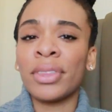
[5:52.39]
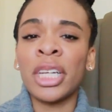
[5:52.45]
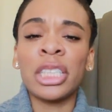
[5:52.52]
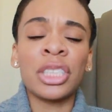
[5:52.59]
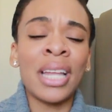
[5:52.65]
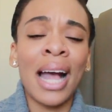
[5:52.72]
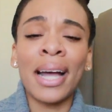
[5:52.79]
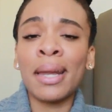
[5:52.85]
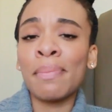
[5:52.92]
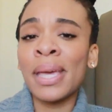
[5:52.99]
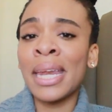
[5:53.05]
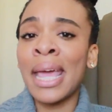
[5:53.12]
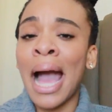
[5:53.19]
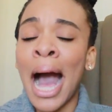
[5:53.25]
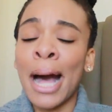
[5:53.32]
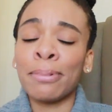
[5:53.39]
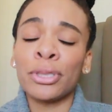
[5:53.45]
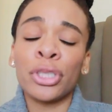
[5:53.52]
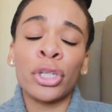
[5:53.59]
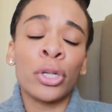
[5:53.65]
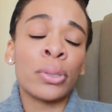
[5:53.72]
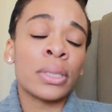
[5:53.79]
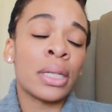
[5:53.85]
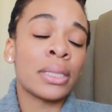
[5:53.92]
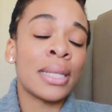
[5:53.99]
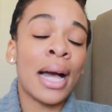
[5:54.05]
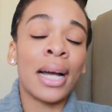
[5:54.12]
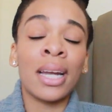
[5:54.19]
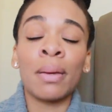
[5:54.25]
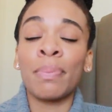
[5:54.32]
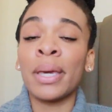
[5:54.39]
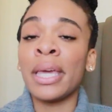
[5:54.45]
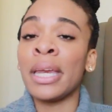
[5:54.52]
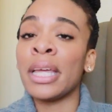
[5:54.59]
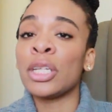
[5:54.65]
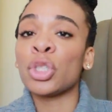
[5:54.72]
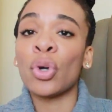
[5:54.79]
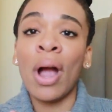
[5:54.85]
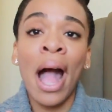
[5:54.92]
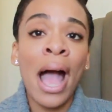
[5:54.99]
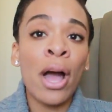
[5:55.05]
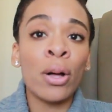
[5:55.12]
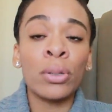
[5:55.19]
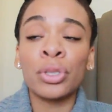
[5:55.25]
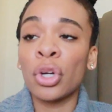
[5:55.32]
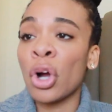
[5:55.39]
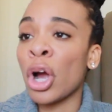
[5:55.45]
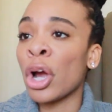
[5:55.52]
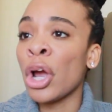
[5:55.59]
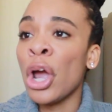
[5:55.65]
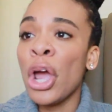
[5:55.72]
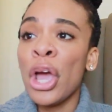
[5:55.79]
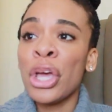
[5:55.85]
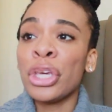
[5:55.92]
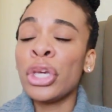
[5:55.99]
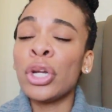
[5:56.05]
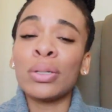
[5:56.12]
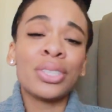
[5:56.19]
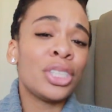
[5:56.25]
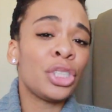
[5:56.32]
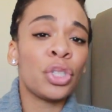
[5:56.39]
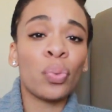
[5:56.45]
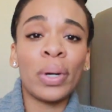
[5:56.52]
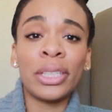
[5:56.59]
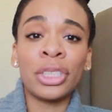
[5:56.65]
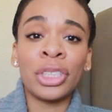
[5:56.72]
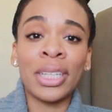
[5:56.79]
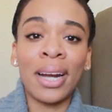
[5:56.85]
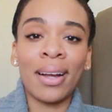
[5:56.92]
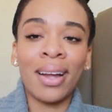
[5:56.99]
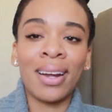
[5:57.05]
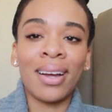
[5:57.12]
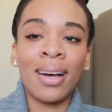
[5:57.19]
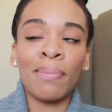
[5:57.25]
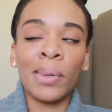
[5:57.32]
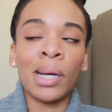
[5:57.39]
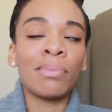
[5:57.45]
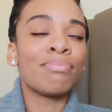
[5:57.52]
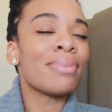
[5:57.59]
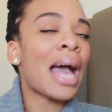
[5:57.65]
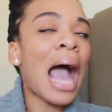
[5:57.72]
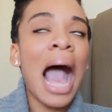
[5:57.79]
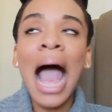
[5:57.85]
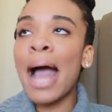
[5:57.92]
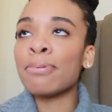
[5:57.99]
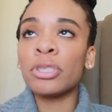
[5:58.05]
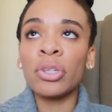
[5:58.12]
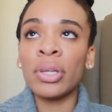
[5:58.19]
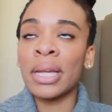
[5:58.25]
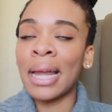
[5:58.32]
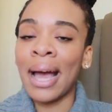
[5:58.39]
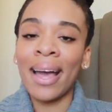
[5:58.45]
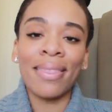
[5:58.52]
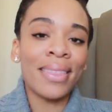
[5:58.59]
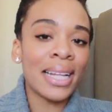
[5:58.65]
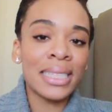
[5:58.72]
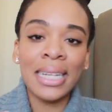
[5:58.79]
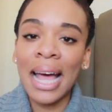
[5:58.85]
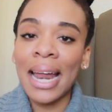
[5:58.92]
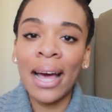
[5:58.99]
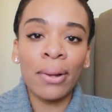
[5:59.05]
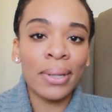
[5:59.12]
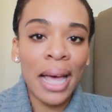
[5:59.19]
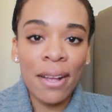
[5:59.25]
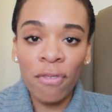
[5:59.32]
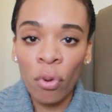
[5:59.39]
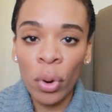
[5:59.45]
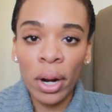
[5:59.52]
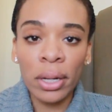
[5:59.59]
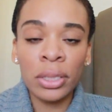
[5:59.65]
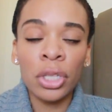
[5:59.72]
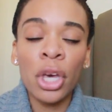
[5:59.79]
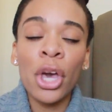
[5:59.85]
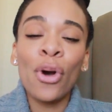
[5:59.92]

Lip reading: there's not going to be any obstacles, there's not going to be any trials or, you know, situations that are going to come up. Absolutely not. That's not how life works.